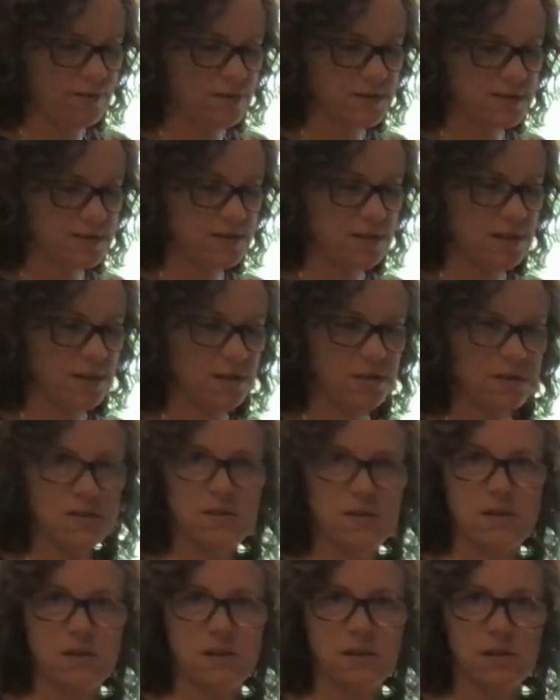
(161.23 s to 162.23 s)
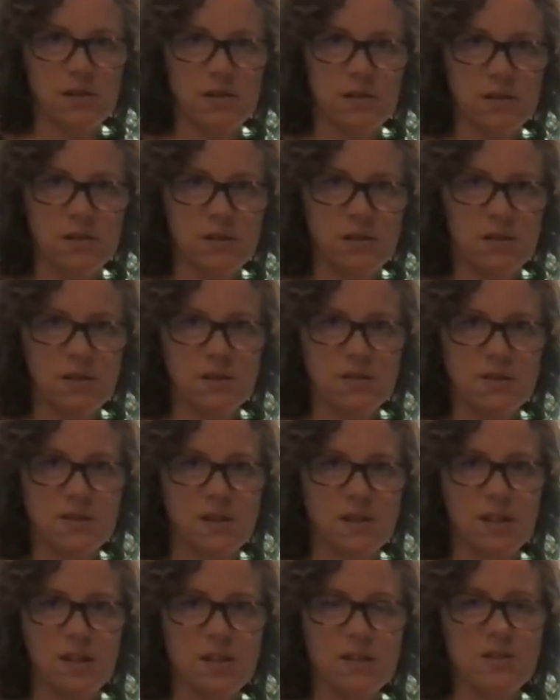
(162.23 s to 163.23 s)
a stainless steel
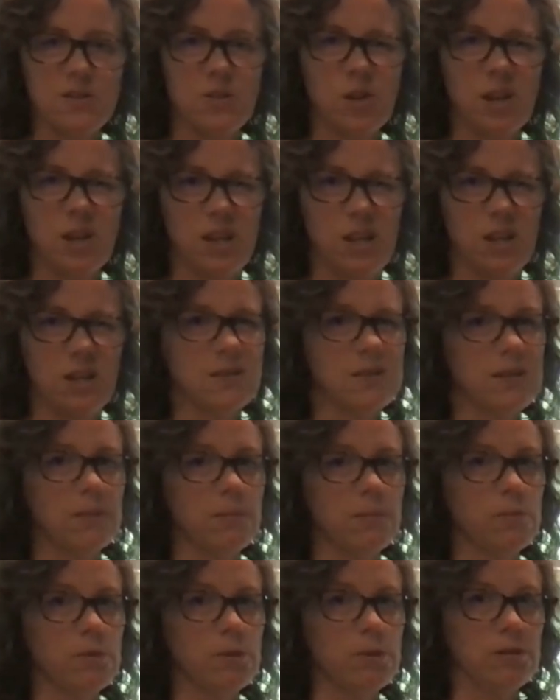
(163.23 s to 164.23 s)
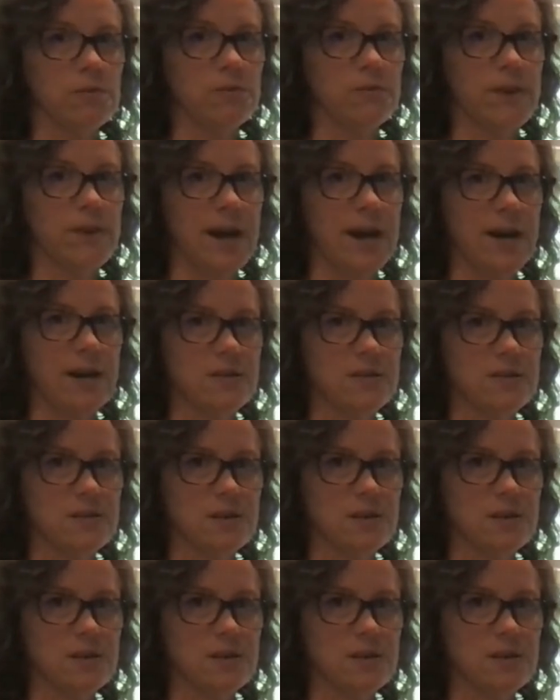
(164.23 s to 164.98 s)
skillet, so it heats up really fast.